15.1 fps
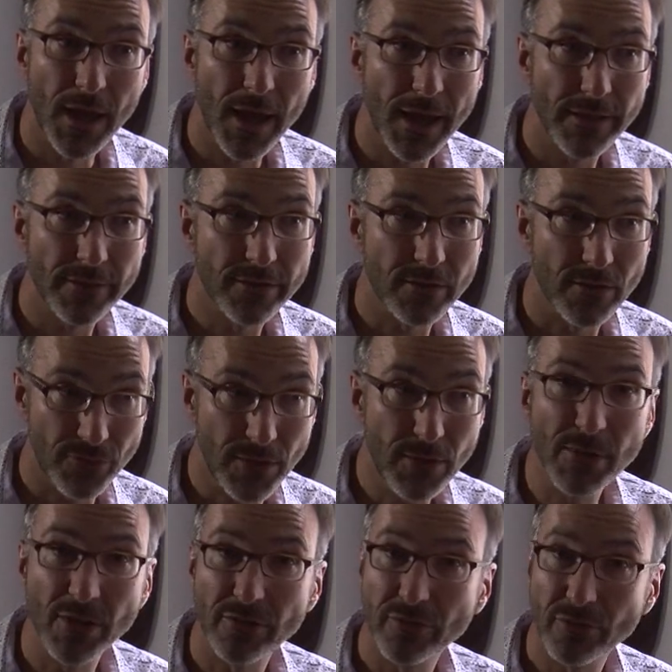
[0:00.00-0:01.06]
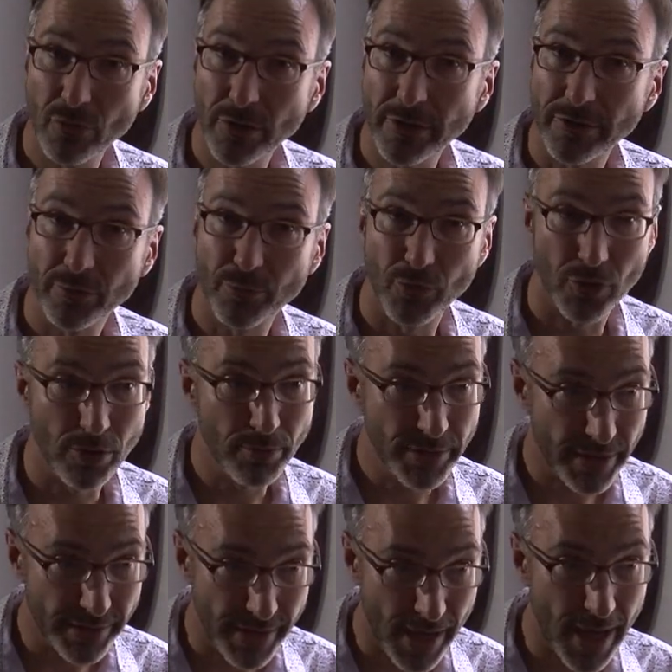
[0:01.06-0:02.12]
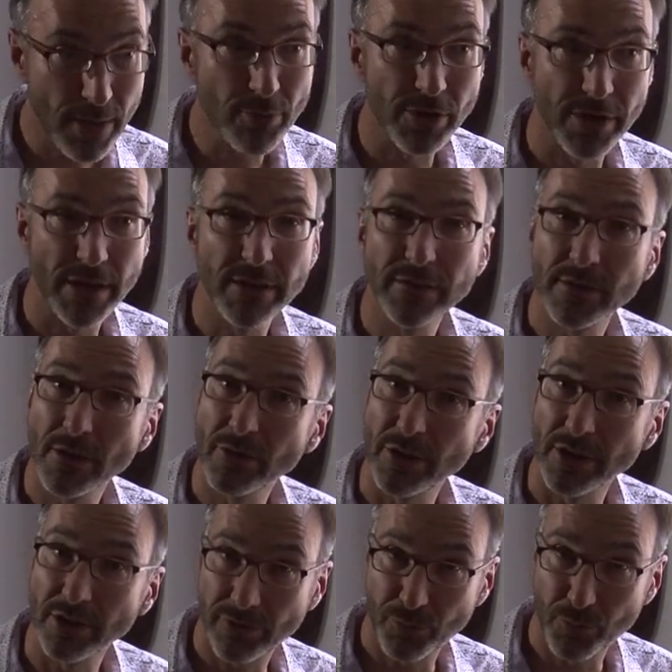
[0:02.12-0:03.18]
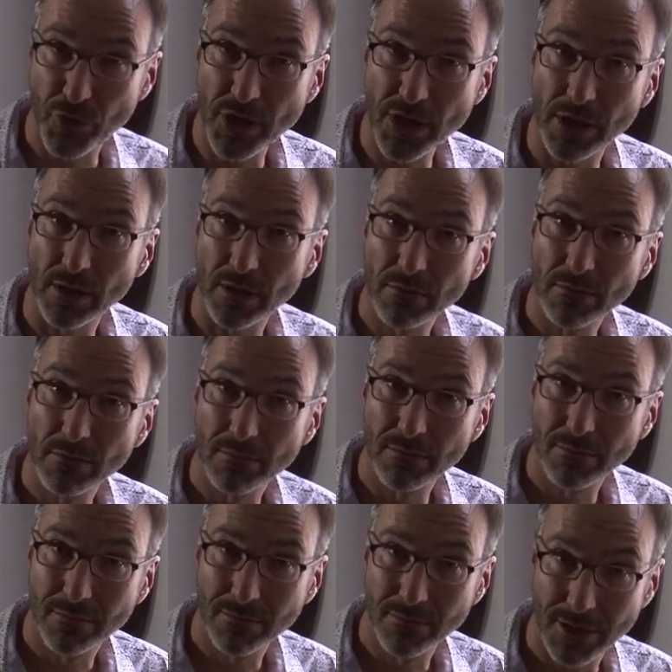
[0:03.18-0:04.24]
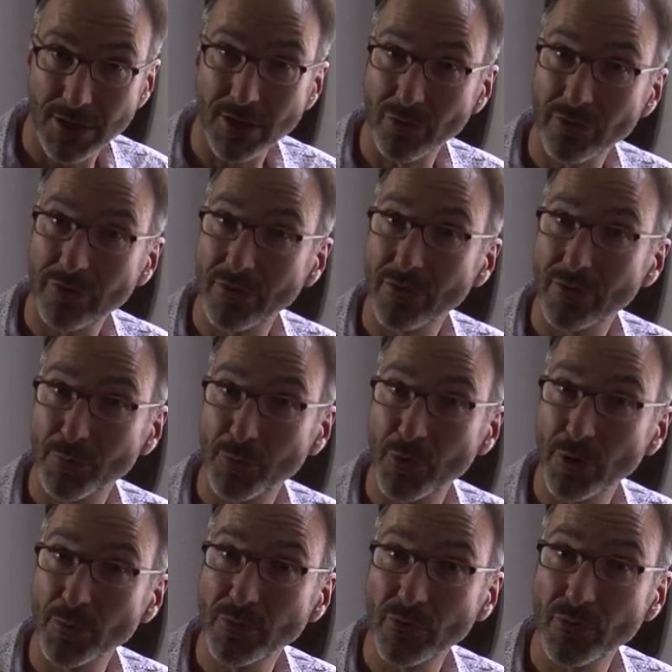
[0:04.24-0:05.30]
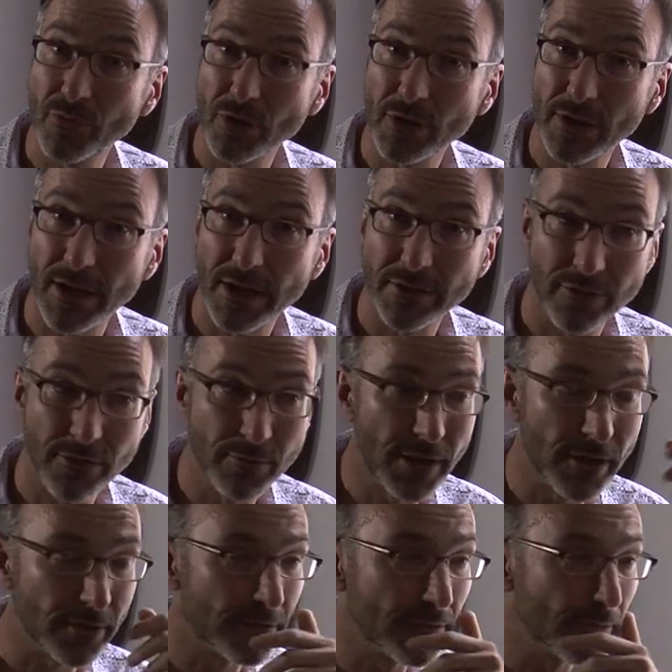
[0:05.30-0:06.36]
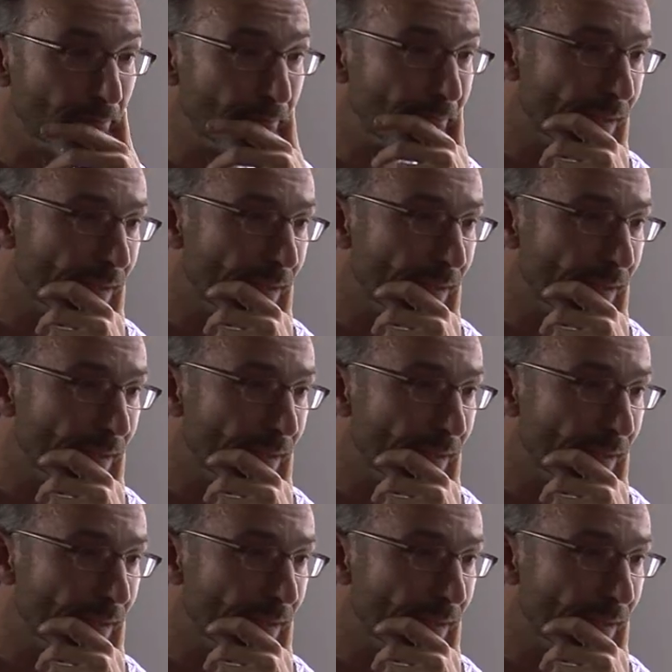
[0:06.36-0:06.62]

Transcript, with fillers: And the females store the sperm and then they hibernate, and only in spring they use the sperm to fertilize the males.